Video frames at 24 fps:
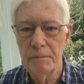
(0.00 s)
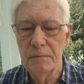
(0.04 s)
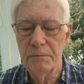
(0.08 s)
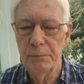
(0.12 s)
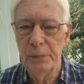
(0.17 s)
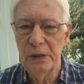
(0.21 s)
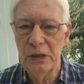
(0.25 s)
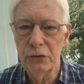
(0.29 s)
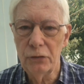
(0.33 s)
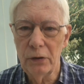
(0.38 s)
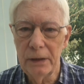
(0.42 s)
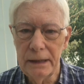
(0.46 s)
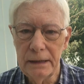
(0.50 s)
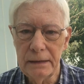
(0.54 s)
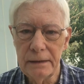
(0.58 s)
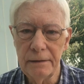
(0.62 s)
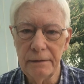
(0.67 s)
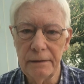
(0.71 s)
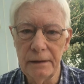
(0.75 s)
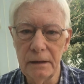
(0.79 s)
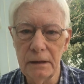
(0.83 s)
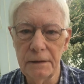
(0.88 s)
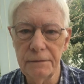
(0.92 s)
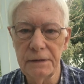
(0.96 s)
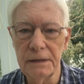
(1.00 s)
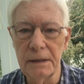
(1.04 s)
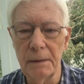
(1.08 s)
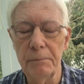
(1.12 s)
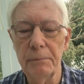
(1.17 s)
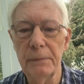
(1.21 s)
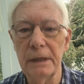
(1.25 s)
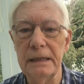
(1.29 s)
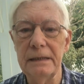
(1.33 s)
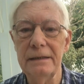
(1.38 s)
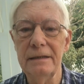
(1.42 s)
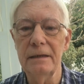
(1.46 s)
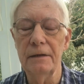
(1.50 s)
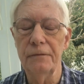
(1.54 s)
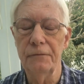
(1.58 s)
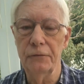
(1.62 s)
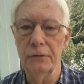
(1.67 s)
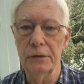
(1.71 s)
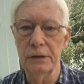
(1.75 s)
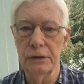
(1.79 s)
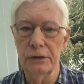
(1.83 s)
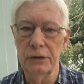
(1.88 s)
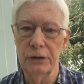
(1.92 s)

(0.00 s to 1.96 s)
Been trying to think of something different